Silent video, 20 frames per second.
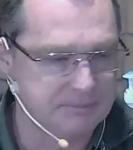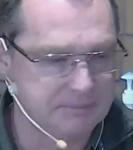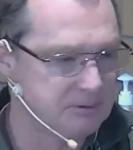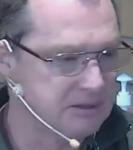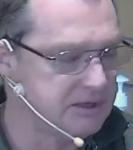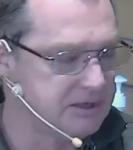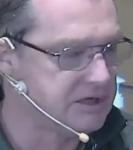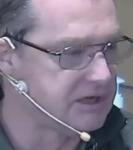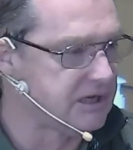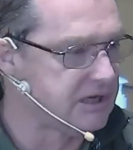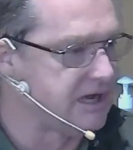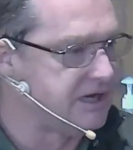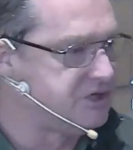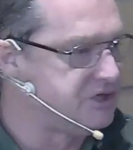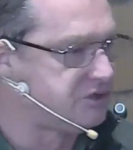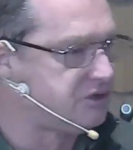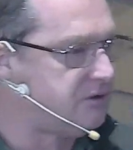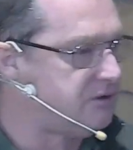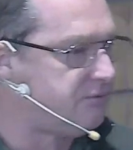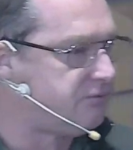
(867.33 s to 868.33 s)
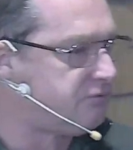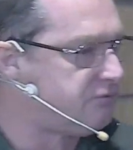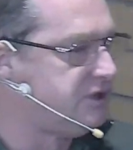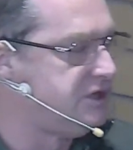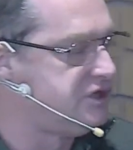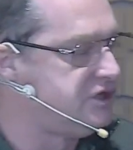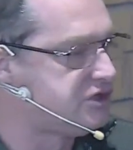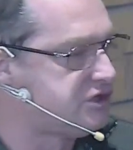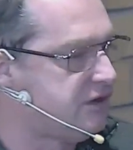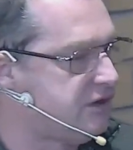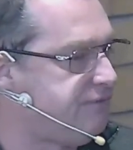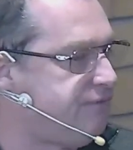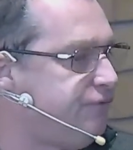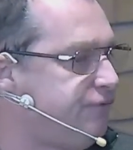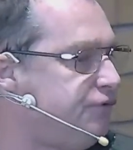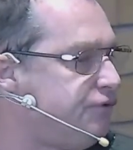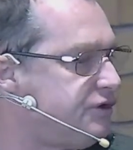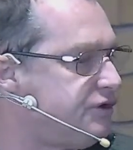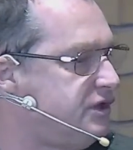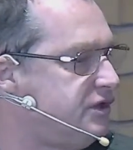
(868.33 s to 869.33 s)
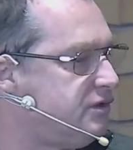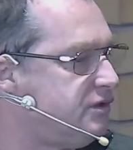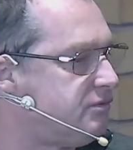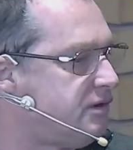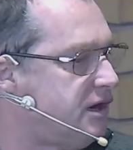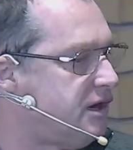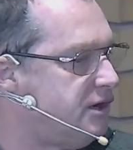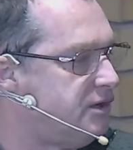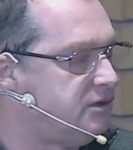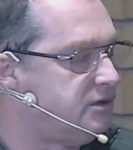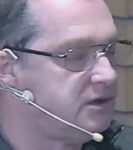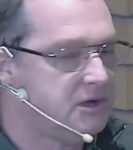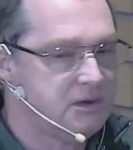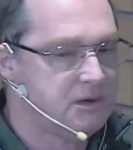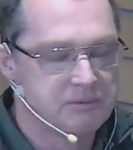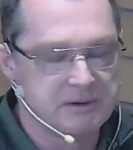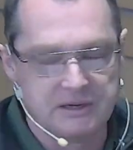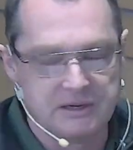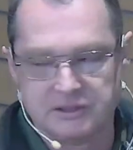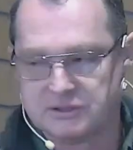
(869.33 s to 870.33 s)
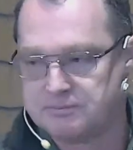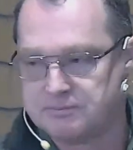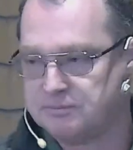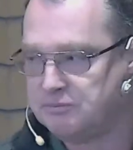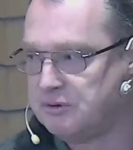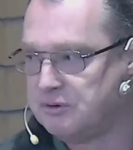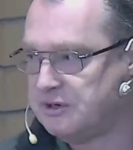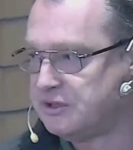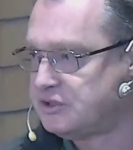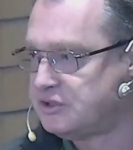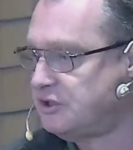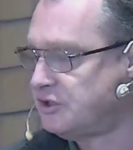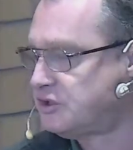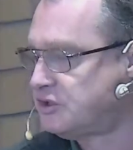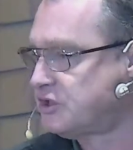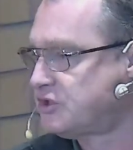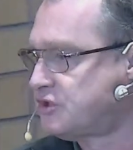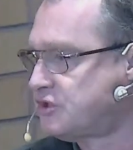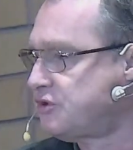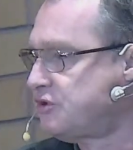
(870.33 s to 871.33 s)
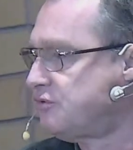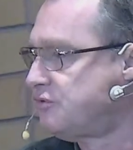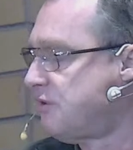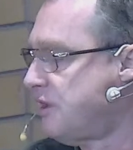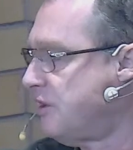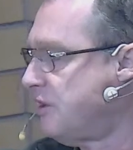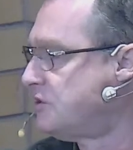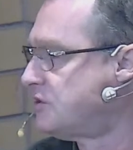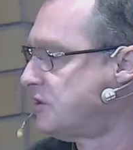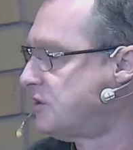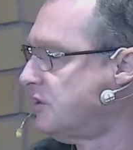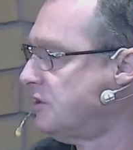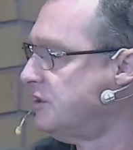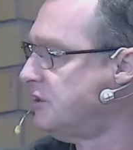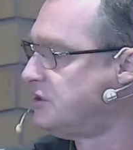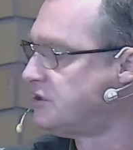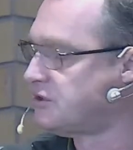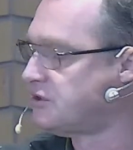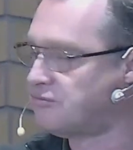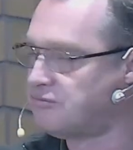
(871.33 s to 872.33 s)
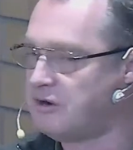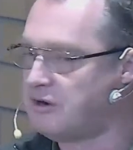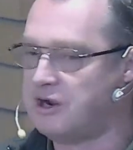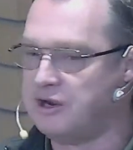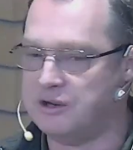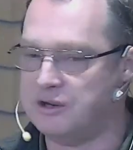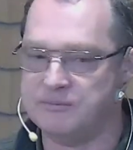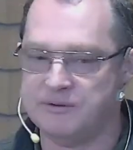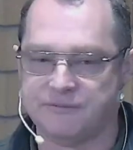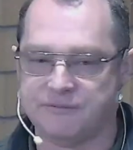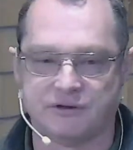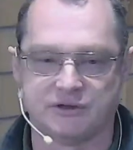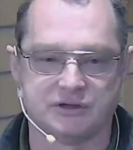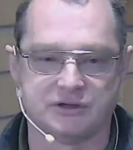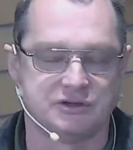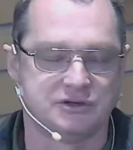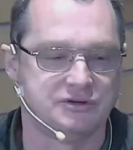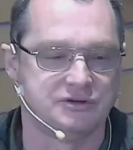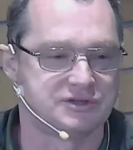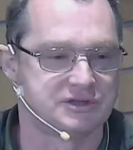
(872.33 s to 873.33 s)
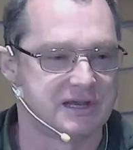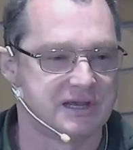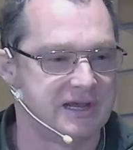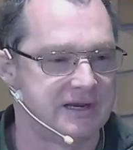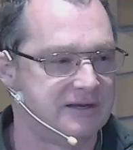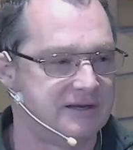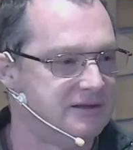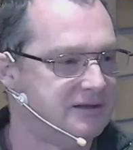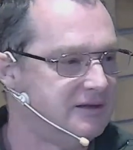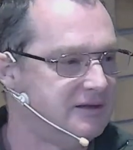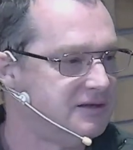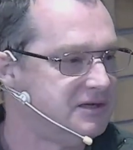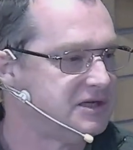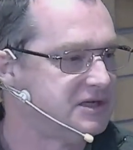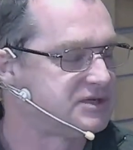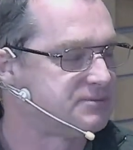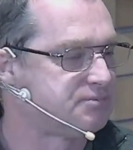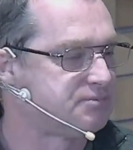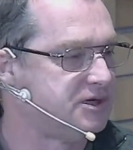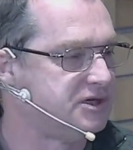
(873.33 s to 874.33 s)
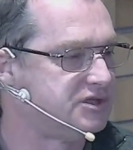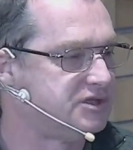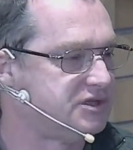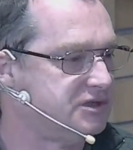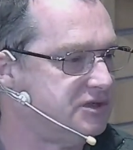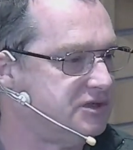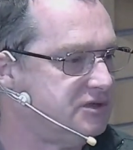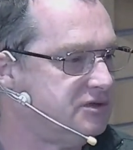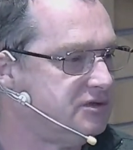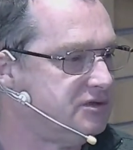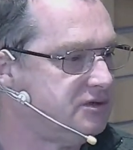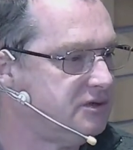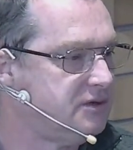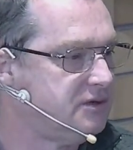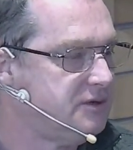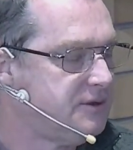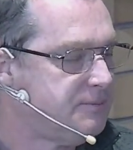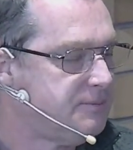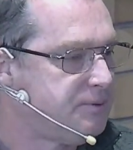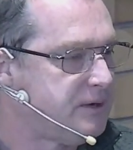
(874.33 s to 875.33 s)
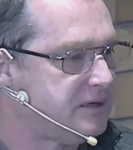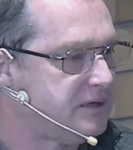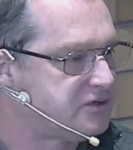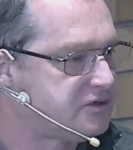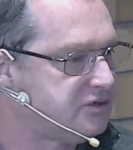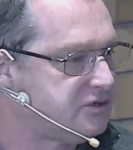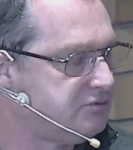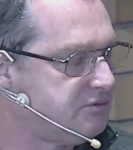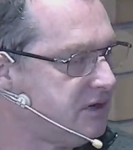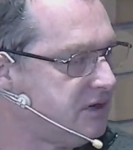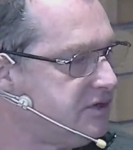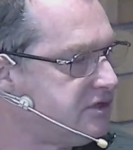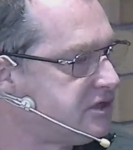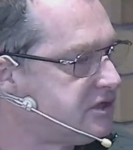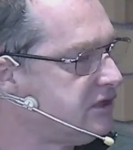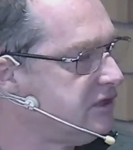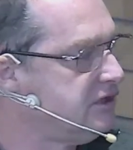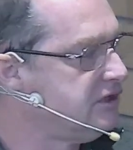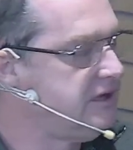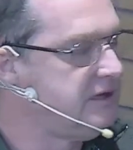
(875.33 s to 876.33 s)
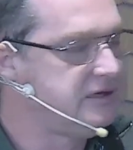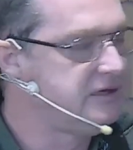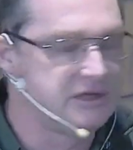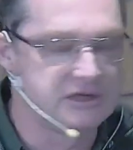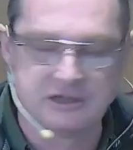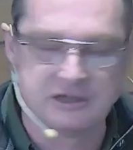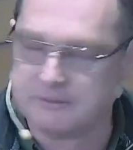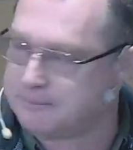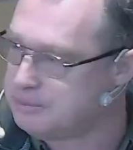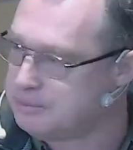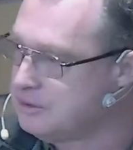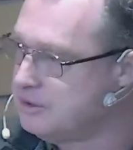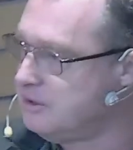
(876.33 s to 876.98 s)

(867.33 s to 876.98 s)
The people in Galatia have reached a fork in the road where, where it's not just two roads that lead to Rome, if I could use that expression, but two roads that lead in